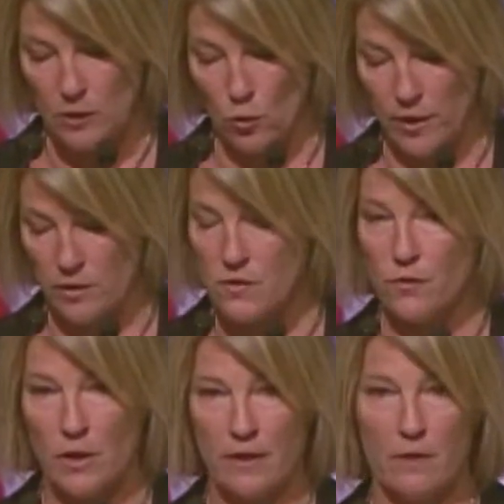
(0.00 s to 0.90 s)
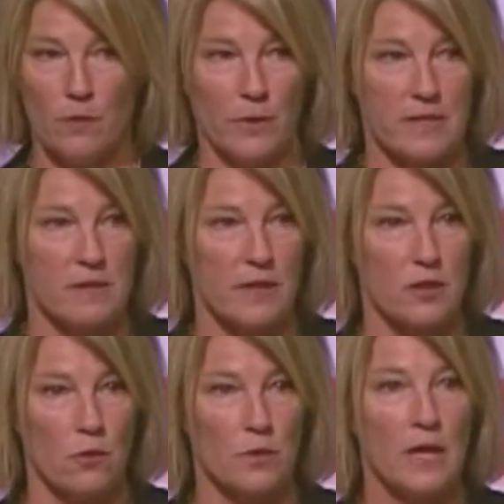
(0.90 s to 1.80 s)
Lawyers, for reasons
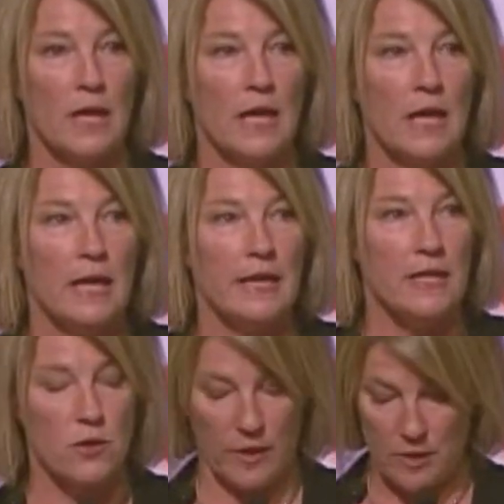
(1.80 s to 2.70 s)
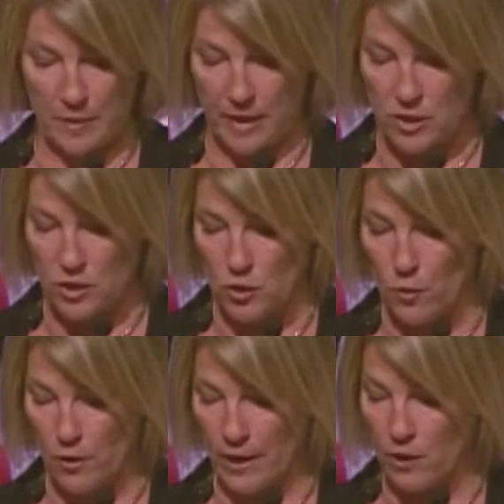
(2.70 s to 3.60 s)
I don't need to explain to
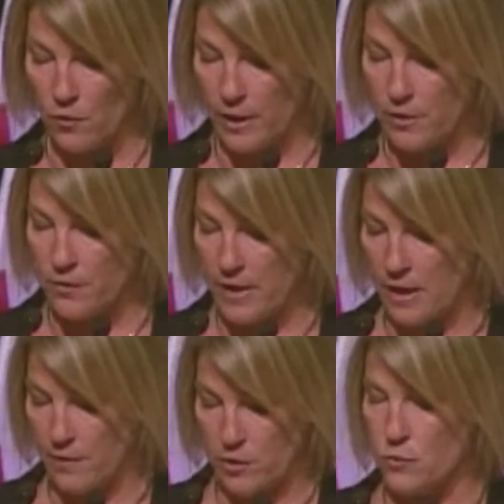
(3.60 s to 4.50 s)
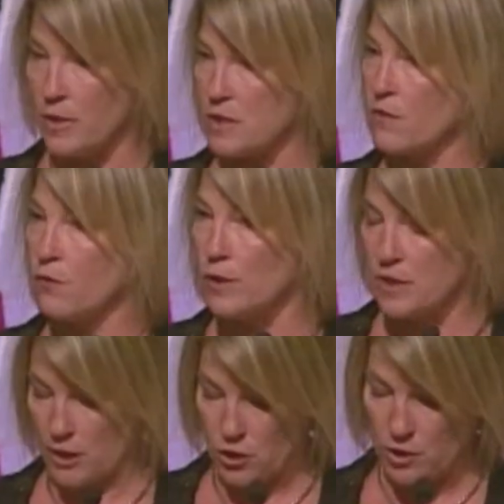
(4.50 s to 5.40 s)
you, are at greater than average risk for
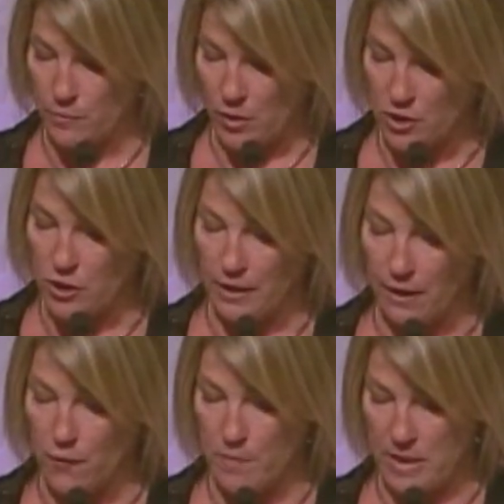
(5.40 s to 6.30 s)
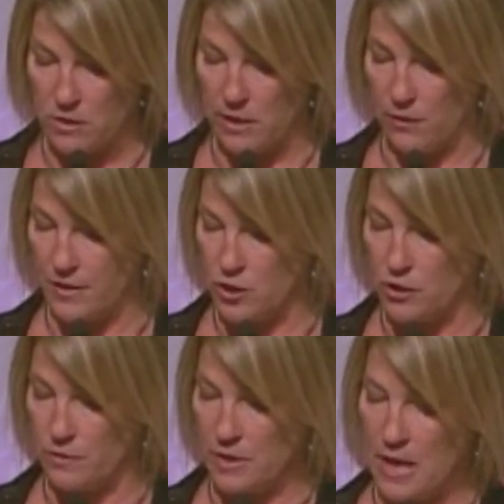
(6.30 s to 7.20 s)
addiction, depression, and other mental health
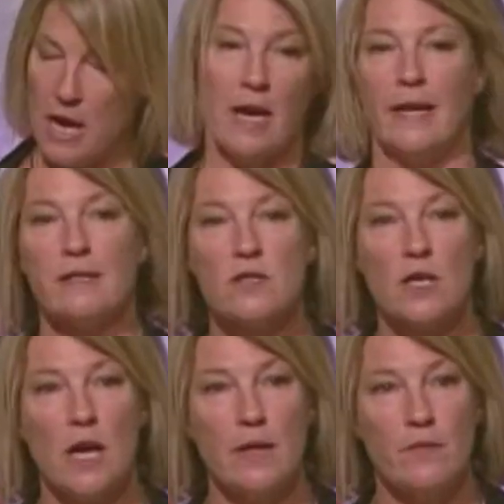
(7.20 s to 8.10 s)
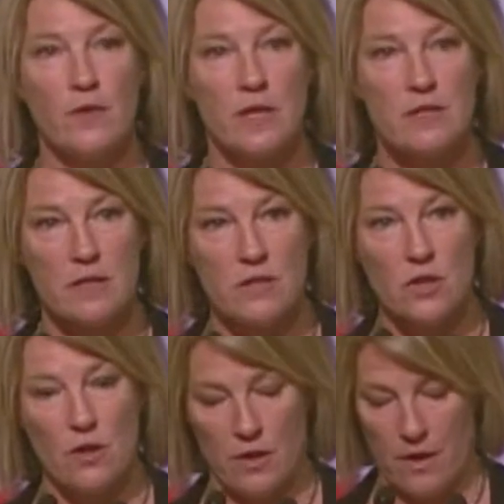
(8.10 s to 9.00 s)
issues. It's time for us to
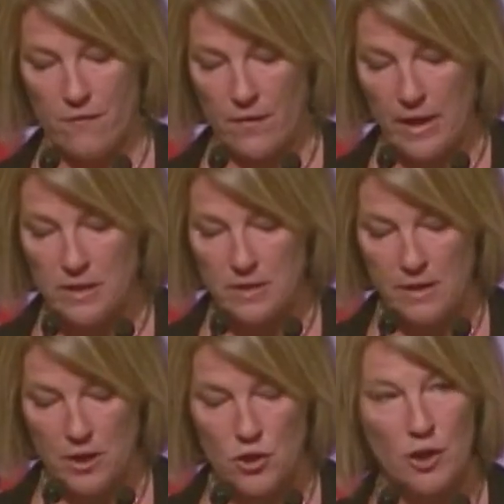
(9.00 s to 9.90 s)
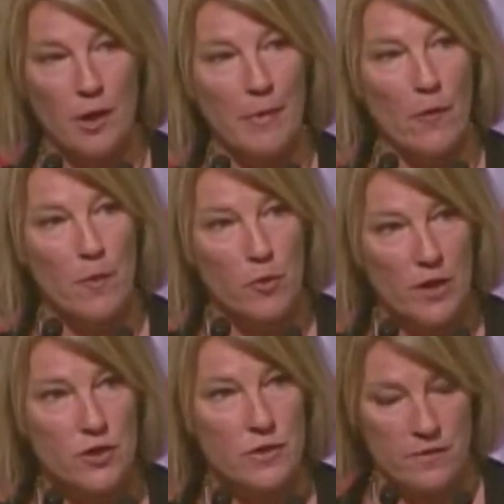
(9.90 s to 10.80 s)
start a frank discussion about the
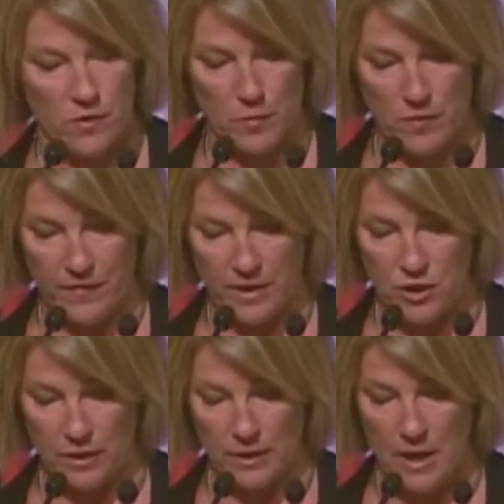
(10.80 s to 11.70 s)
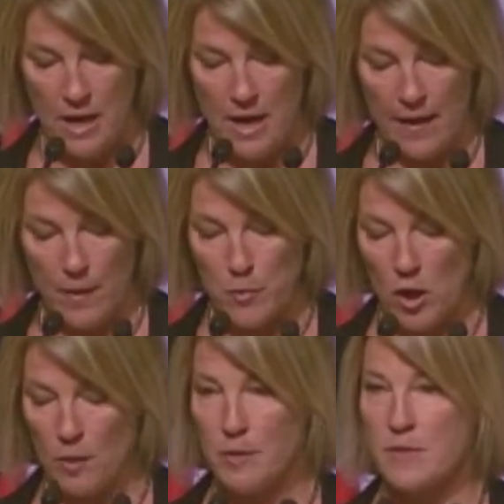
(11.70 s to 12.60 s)
pressures of the profession and the
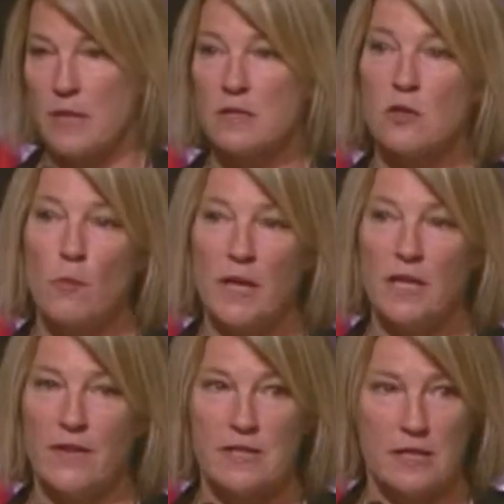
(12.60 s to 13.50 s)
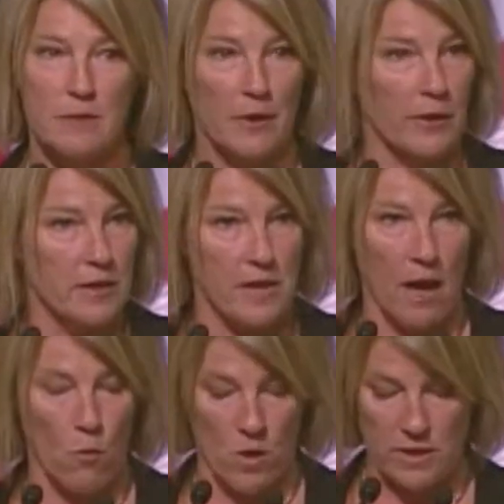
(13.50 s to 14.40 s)
problems that so many of us experience
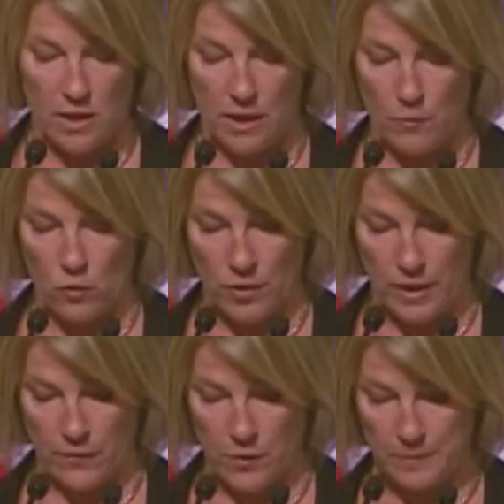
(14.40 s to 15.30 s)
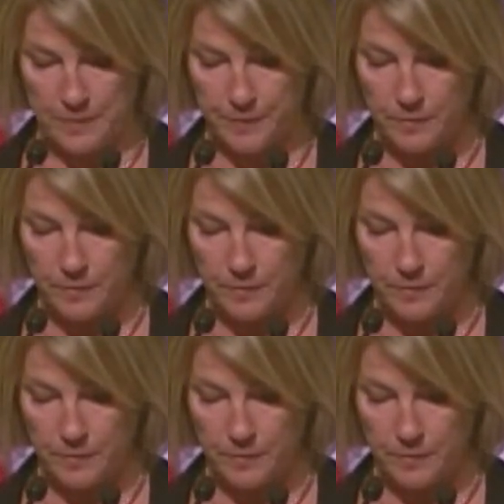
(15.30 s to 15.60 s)
at one time or another.